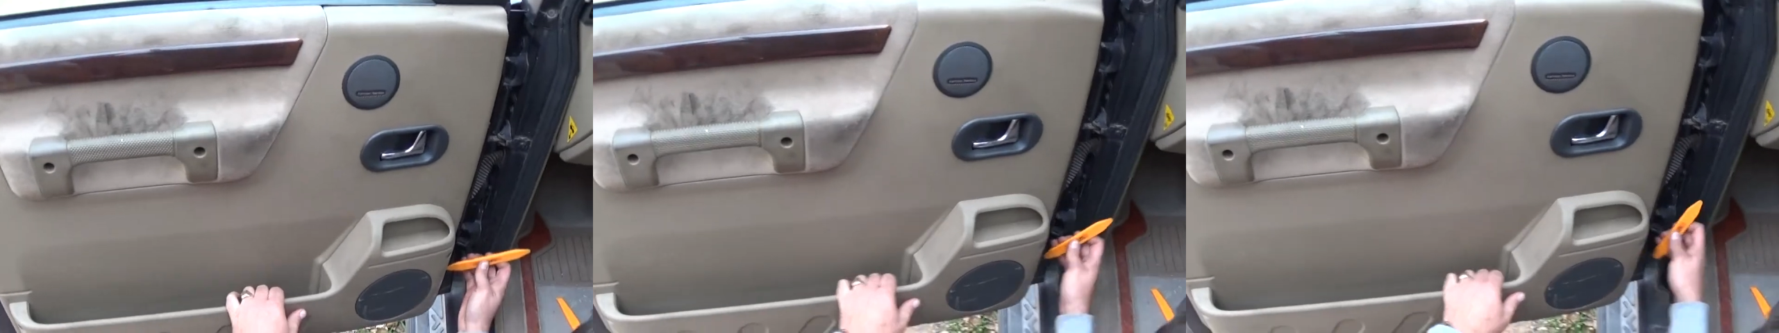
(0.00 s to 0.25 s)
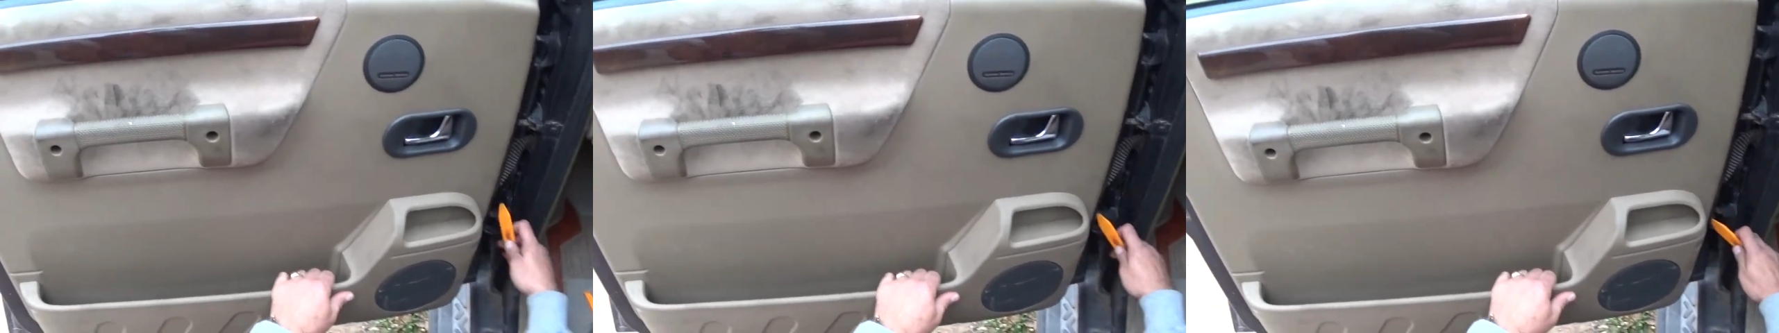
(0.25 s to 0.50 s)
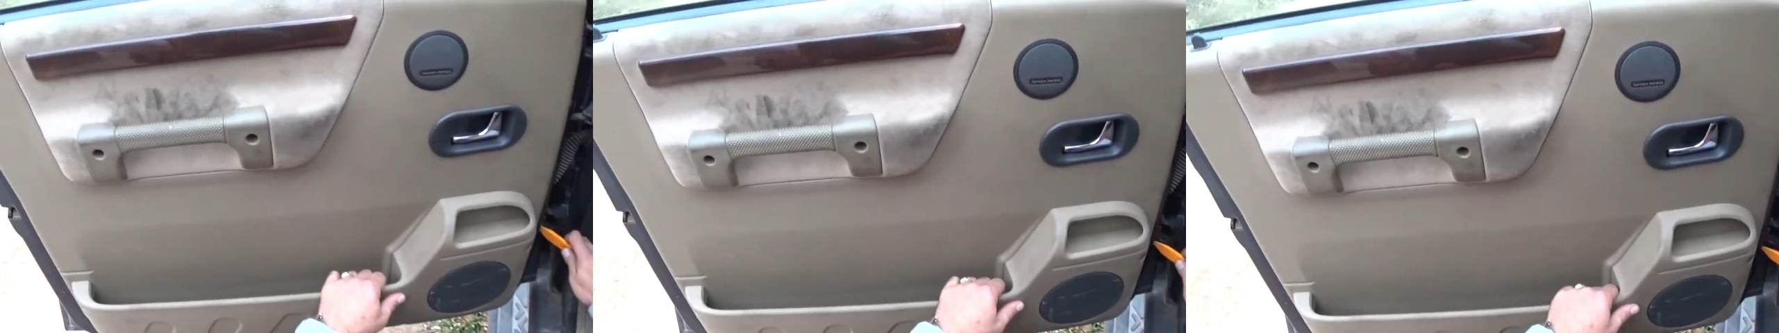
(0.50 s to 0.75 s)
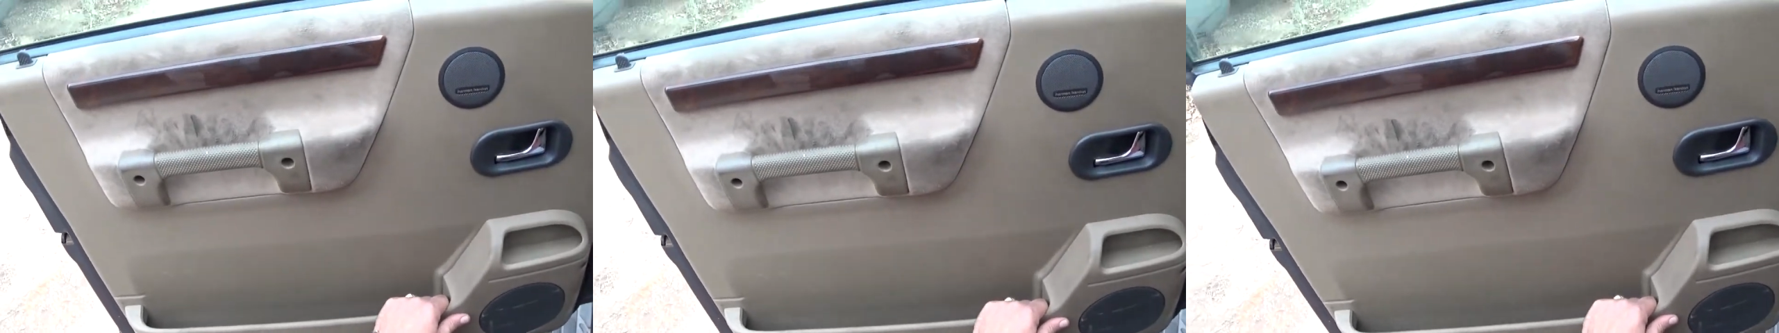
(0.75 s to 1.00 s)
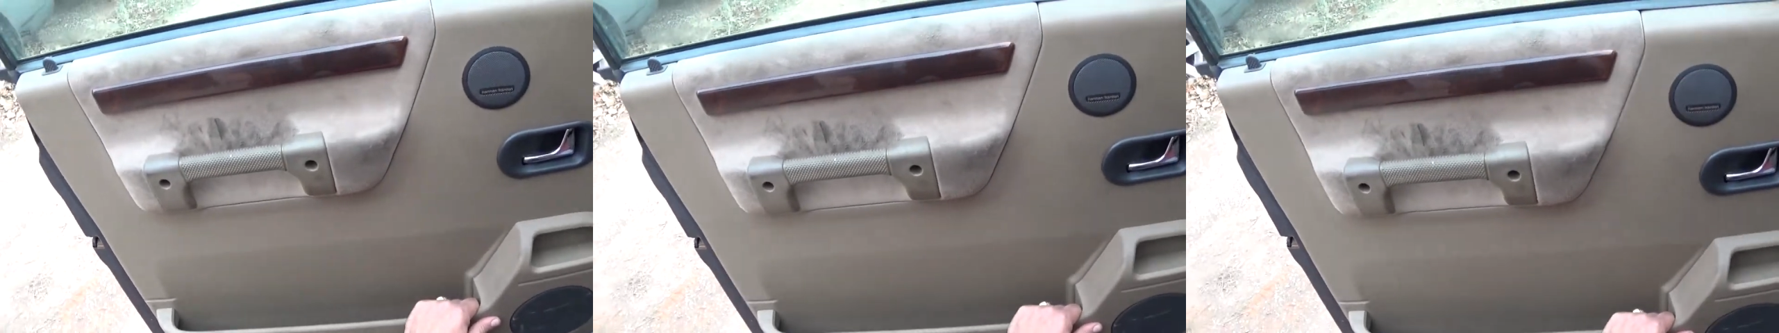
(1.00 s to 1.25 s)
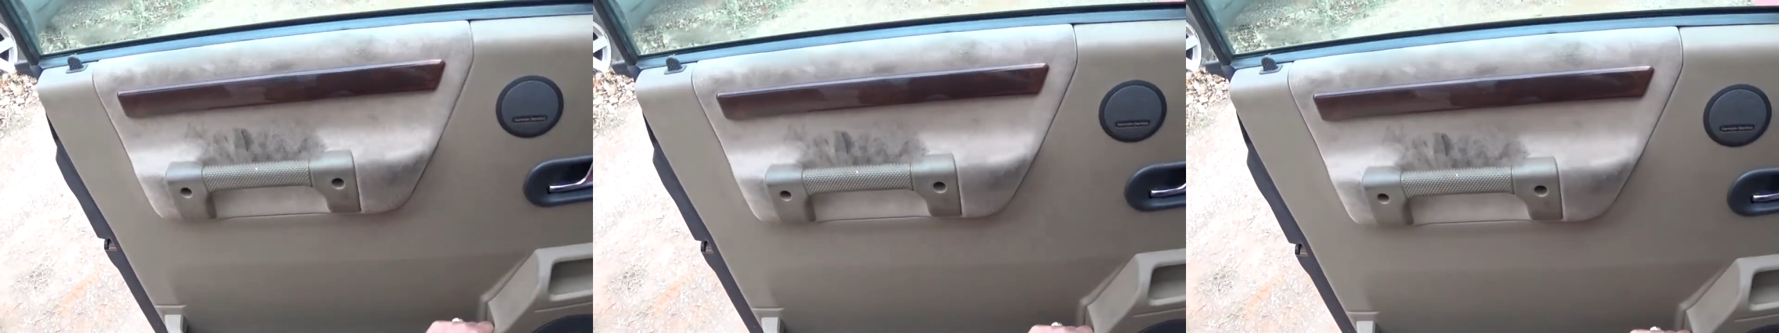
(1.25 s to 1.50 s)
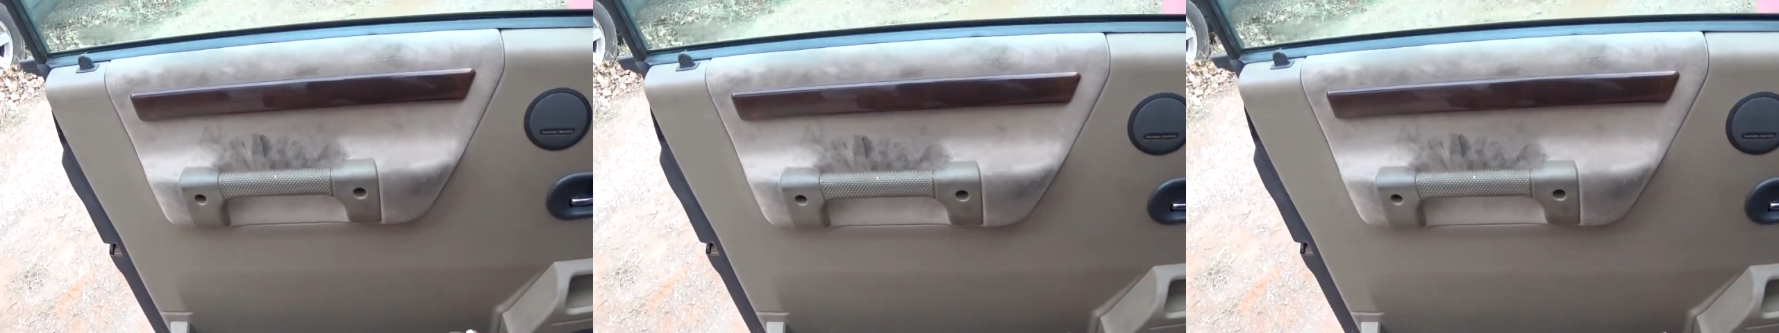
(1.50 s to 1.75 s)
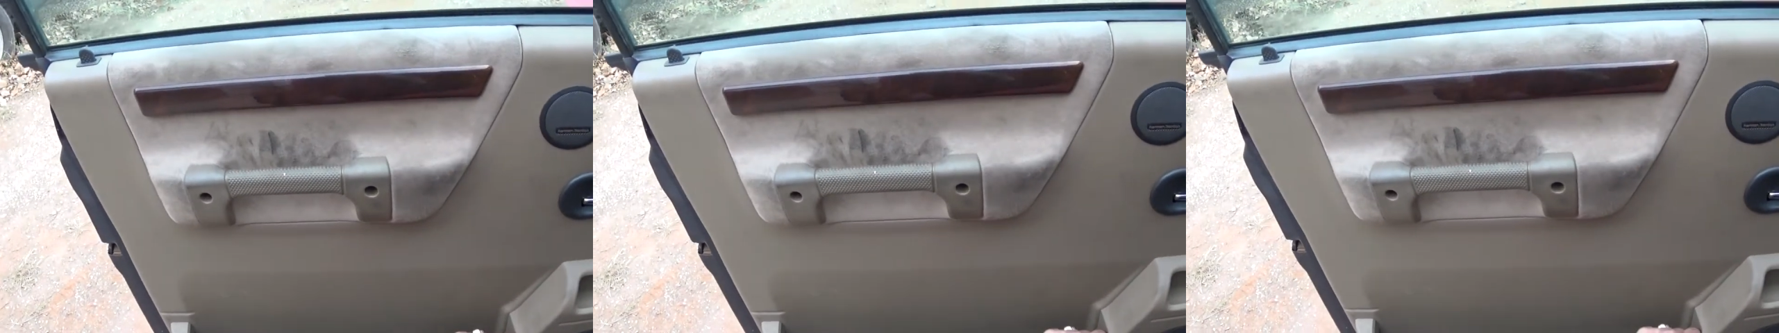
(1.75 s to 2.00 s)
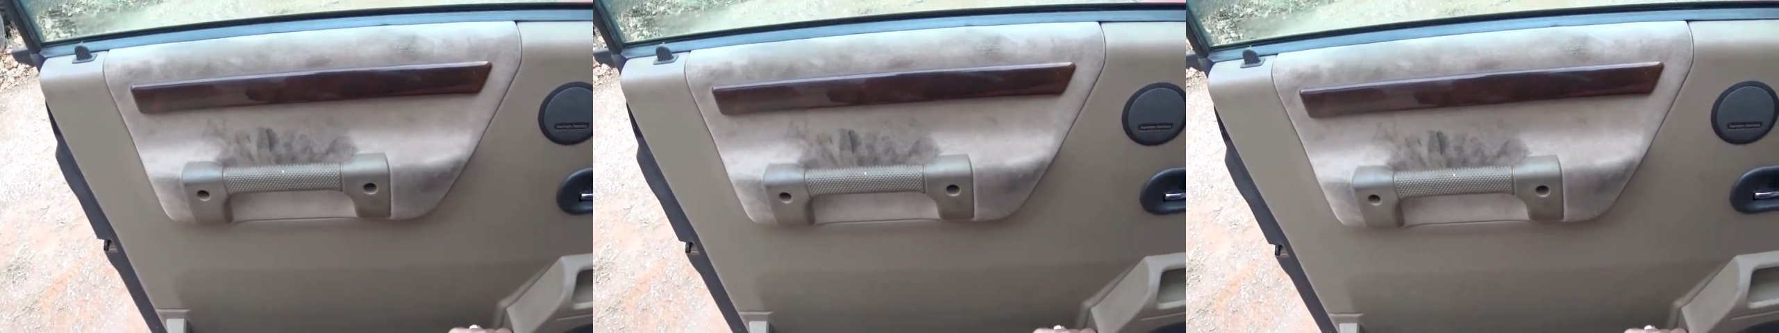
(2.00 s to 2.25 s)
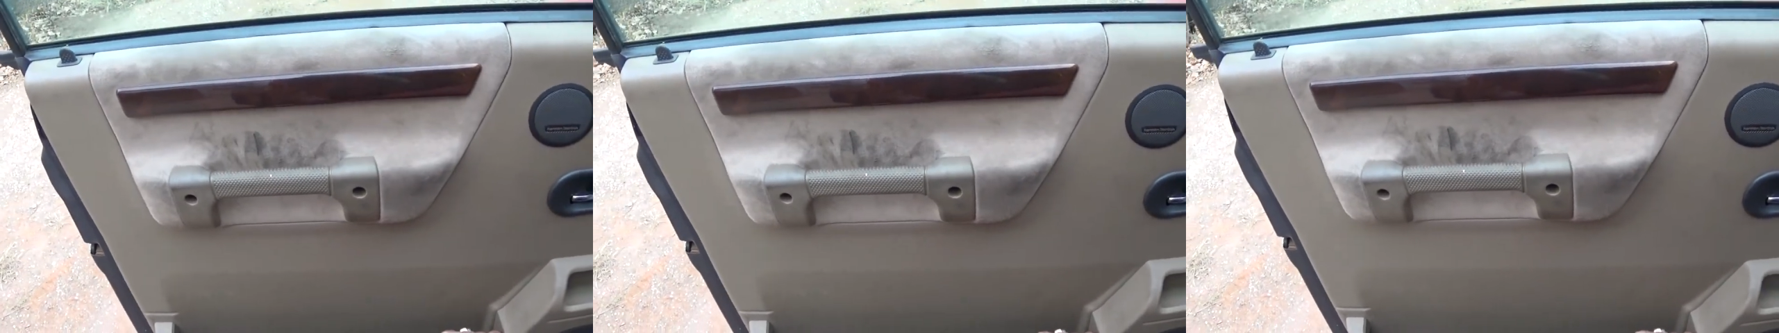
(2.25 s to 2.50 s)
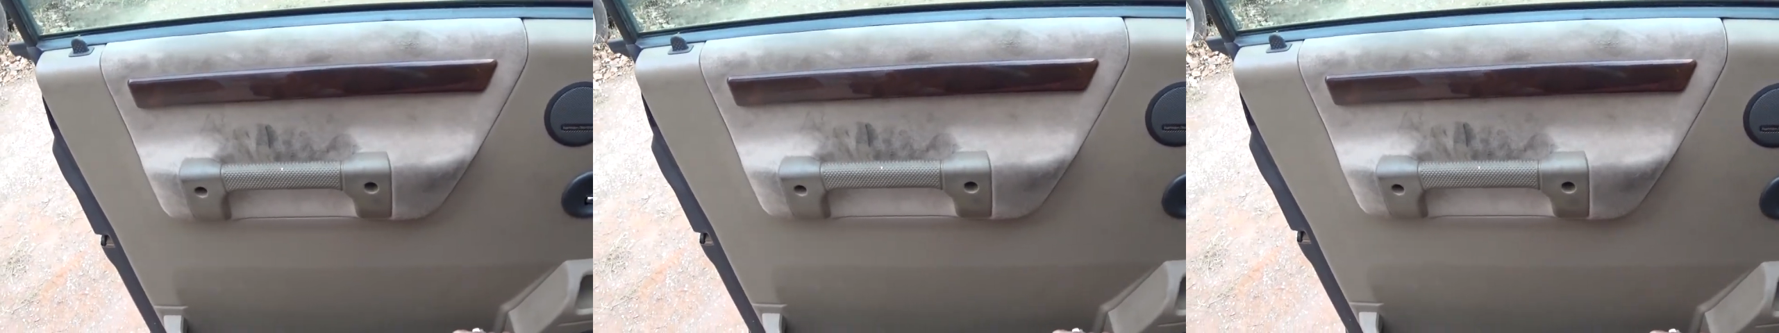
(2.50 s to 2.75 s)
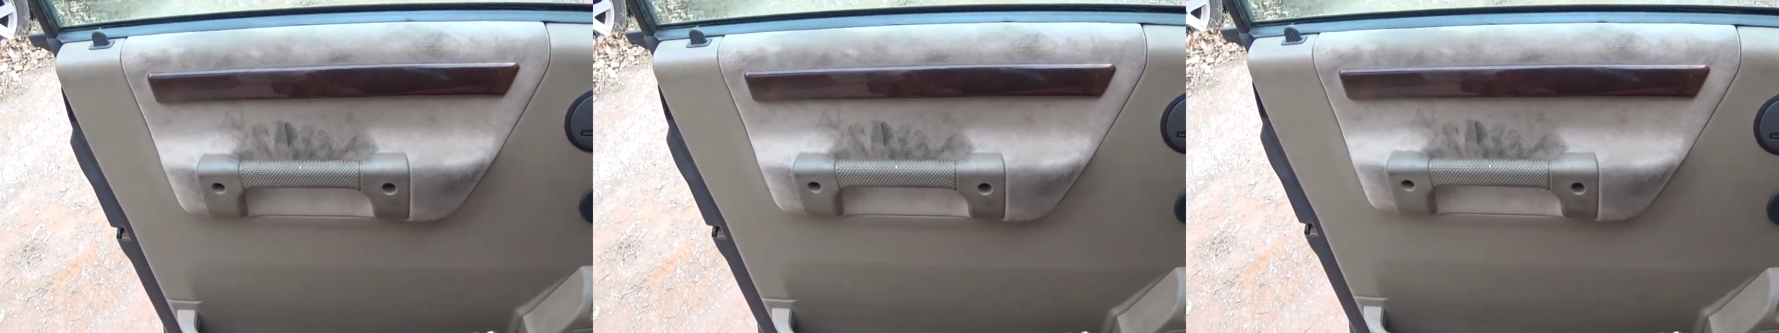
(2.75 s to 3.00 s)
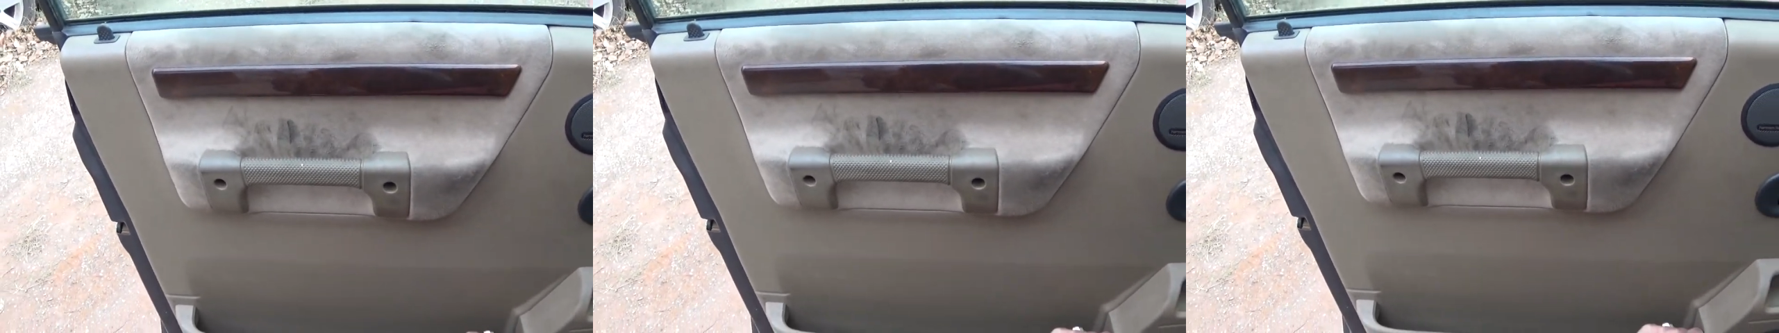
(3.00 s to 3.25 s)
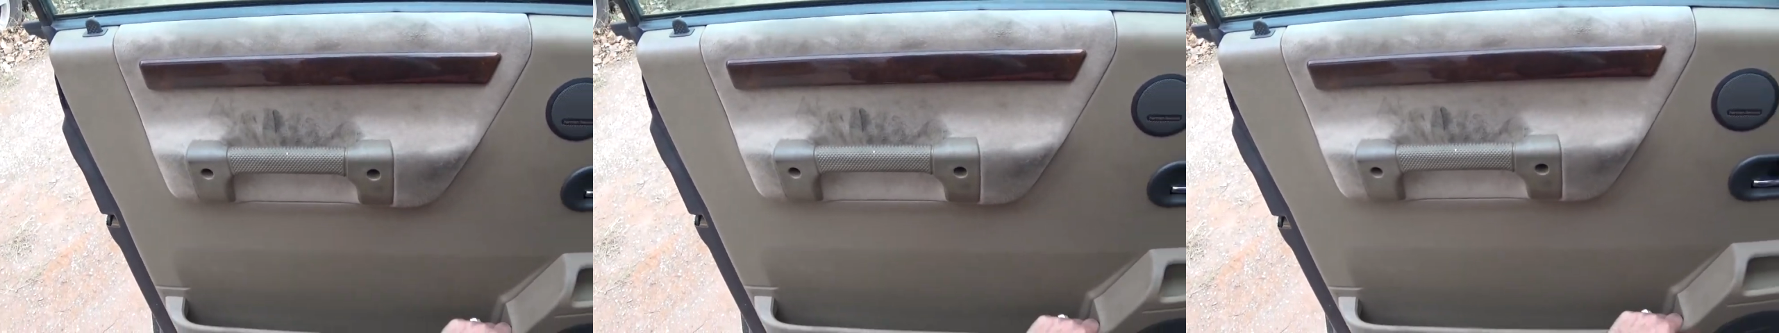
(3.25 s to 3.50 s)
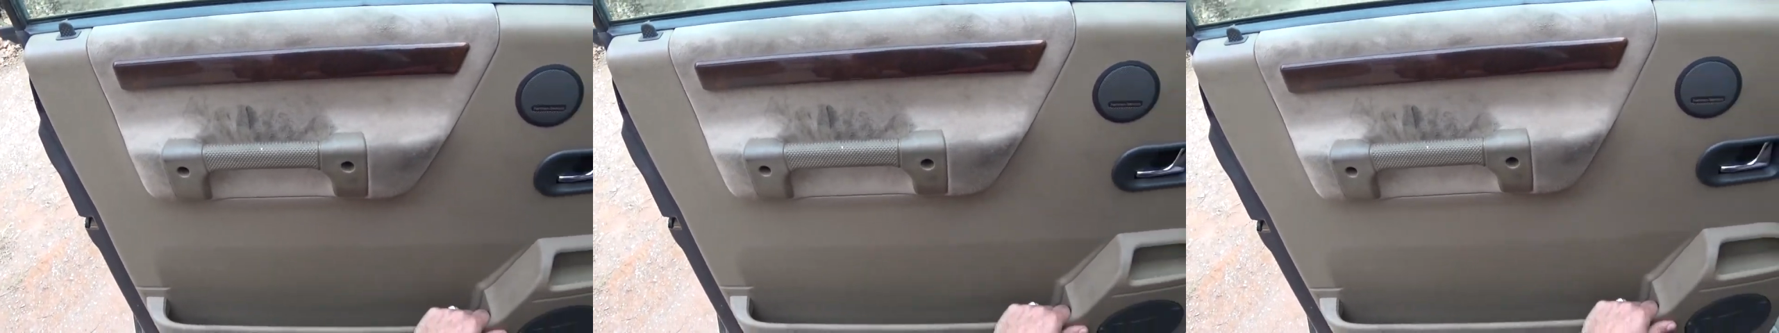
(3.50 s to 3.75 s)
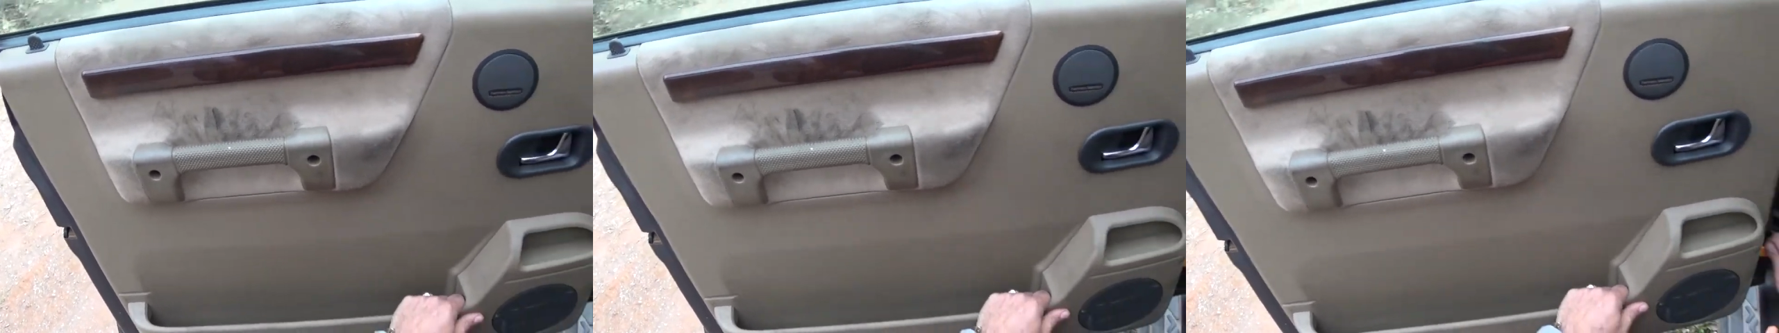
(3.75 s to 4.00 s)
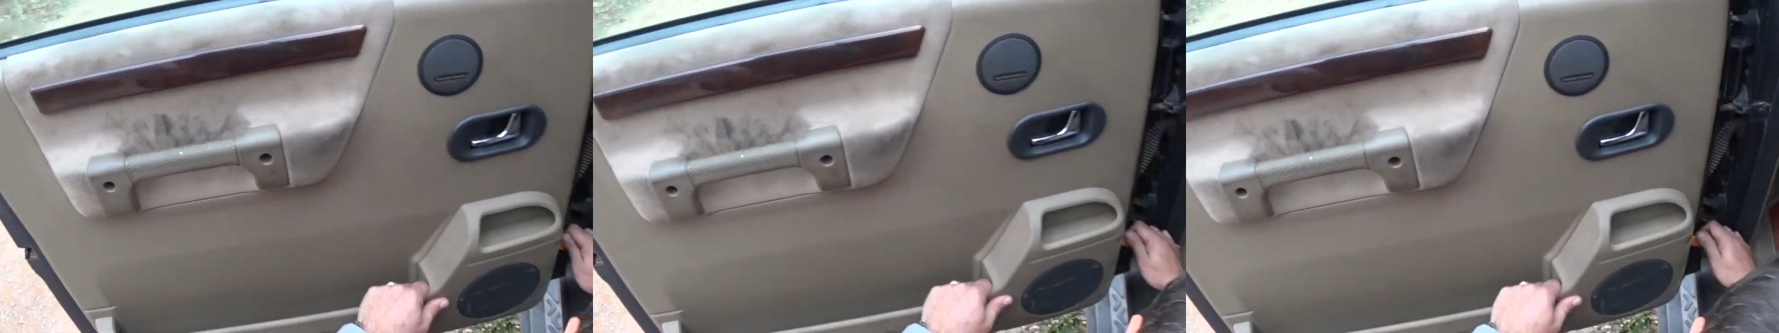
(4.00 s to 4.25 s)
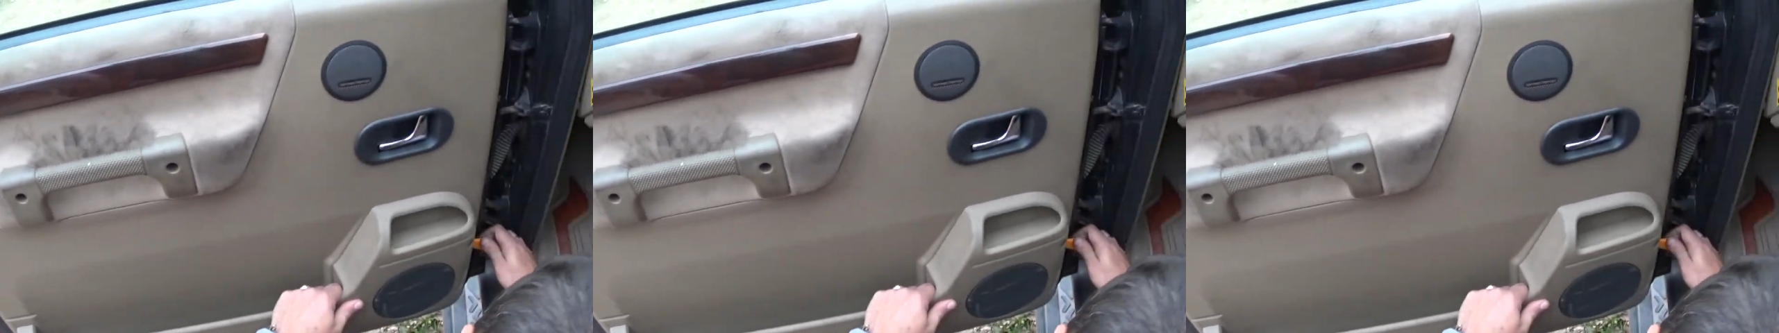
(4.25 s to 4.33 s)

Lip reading: No face is visible, so there are no lips to read.